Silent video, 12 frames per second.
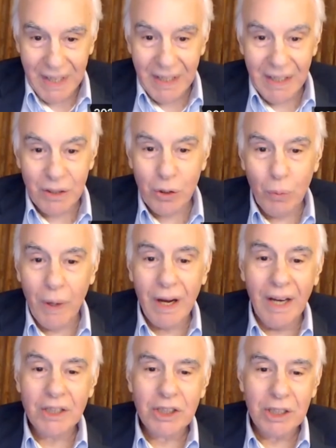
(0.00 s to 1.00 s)
into a
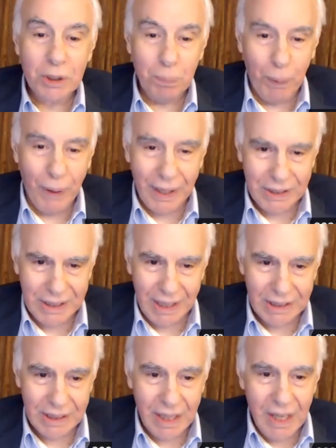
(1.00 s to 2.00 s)
conscious
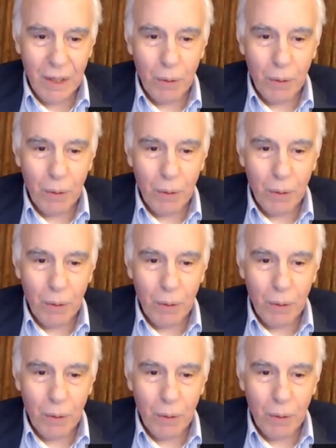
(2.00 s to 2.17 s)
process